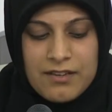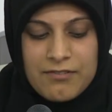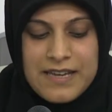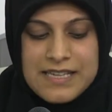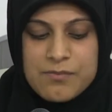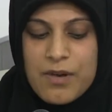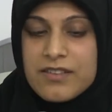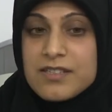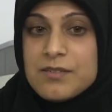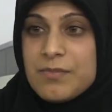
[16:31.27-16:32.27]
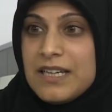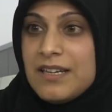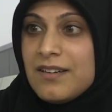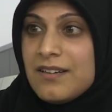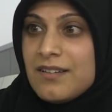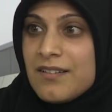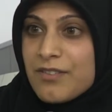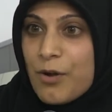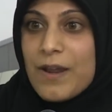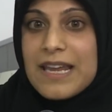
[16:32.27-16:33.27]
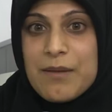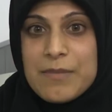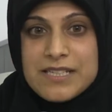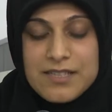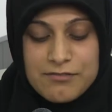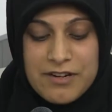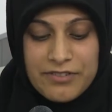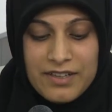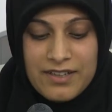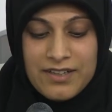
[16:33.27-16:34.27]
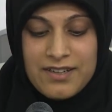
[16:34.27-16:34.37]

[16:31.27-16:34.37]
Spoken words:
for his mother to be throwing him into the river